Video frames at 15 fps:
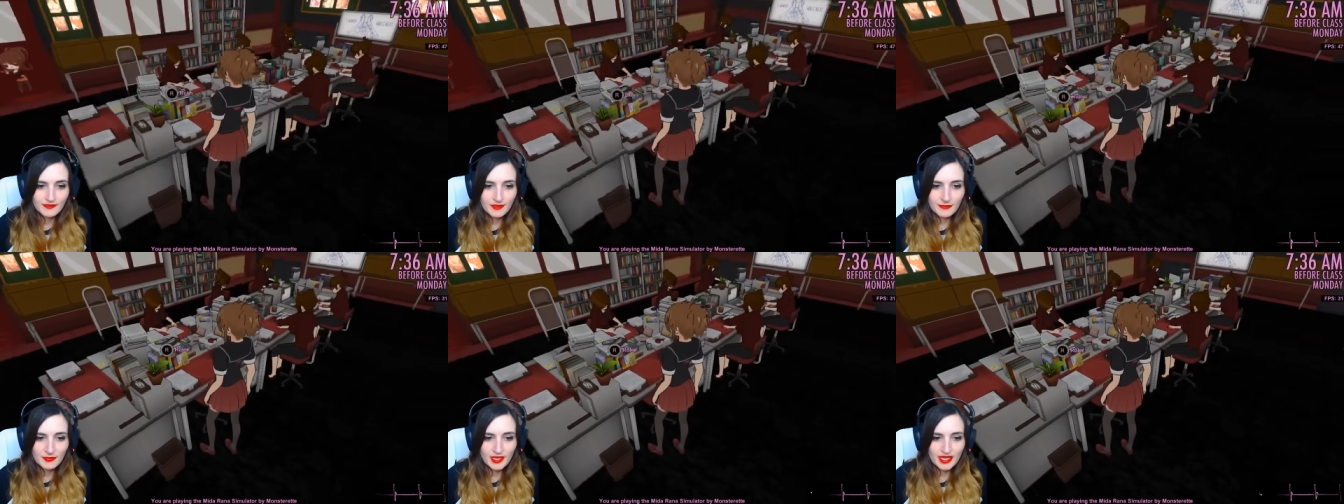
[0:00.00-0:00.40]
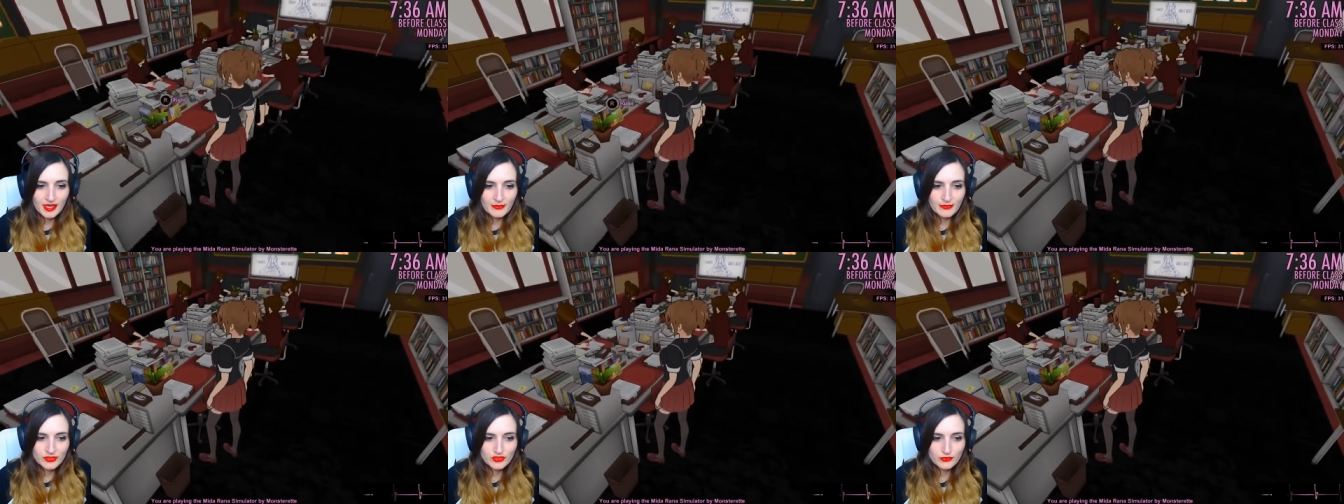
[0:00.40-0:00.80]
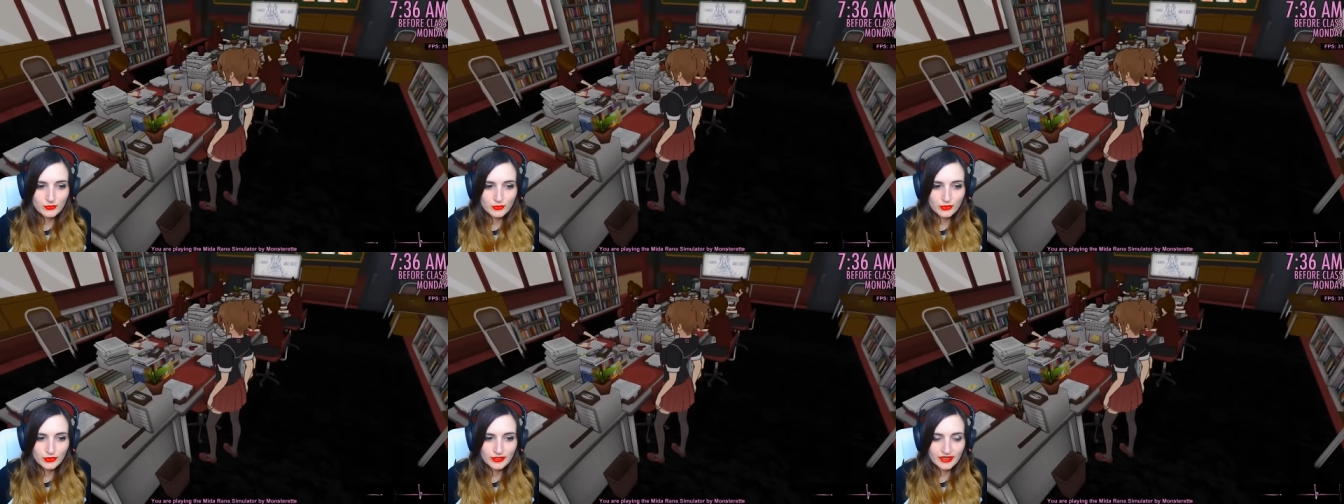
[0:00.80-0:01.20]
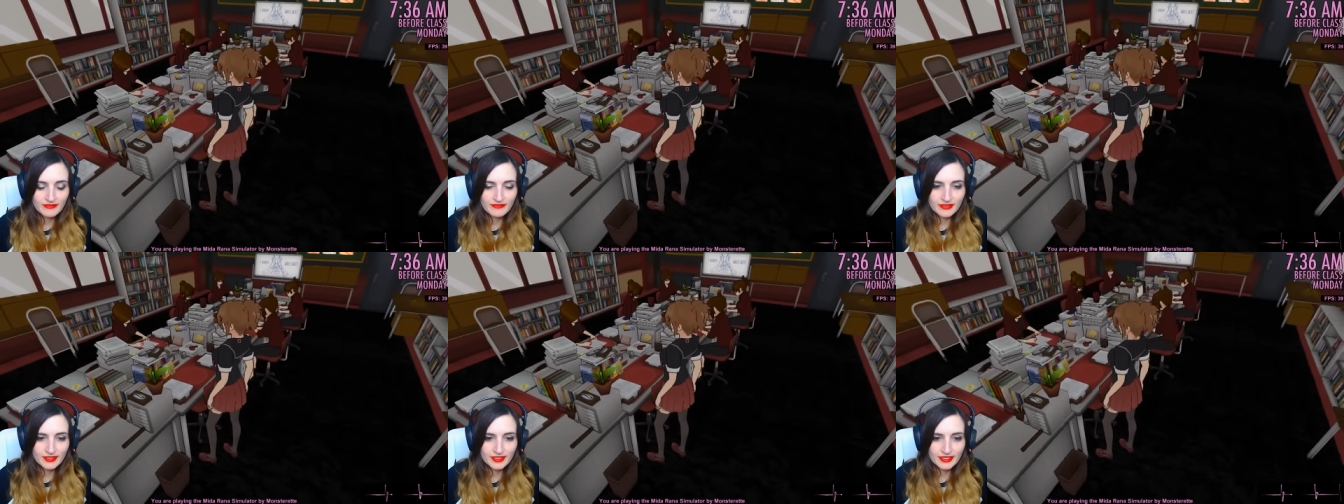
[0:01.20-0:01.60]
I pick up this ruler, I
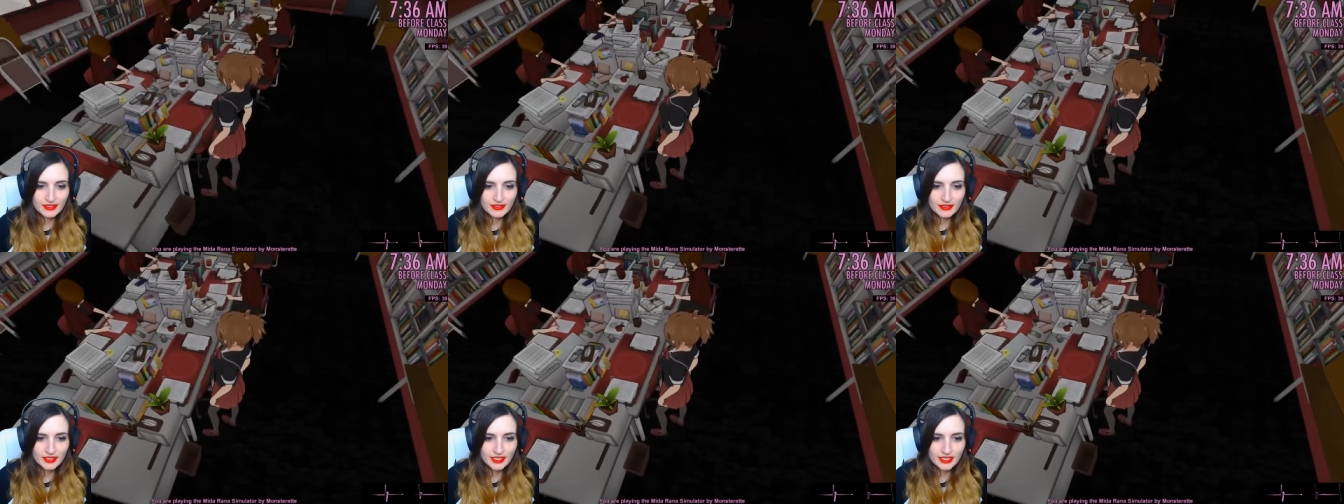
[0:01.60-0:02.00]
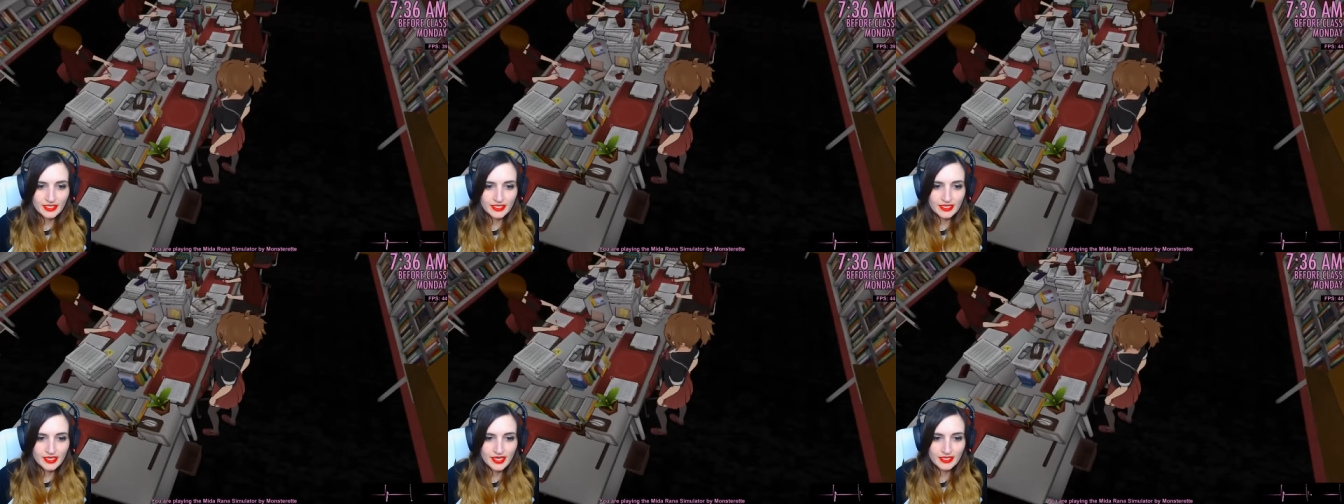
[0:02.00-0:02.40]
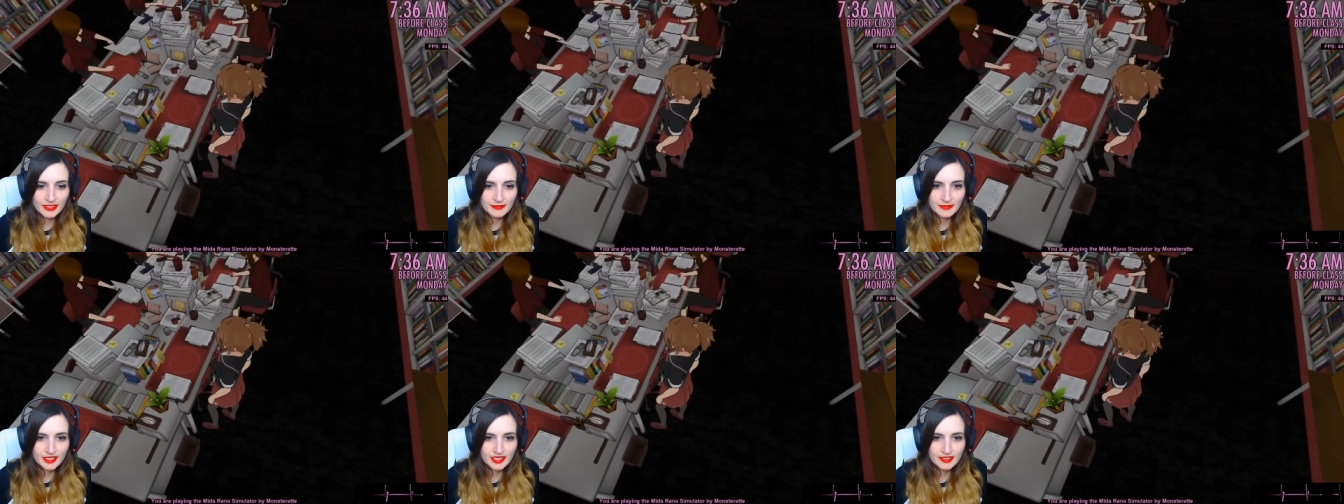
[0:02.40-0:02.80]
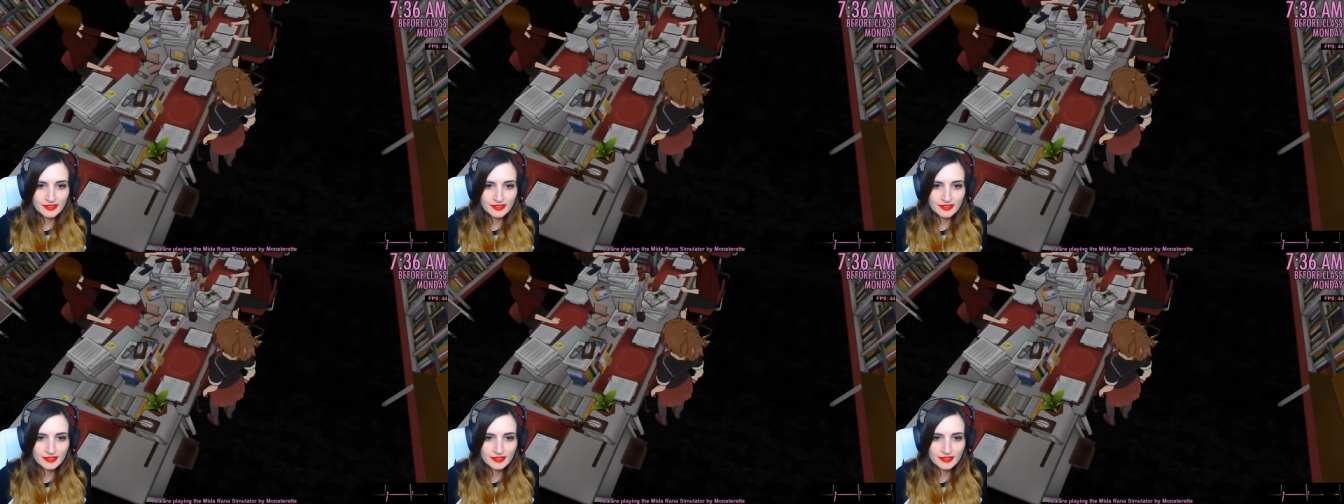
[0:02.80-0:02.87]
feel like they're gonna yell at me.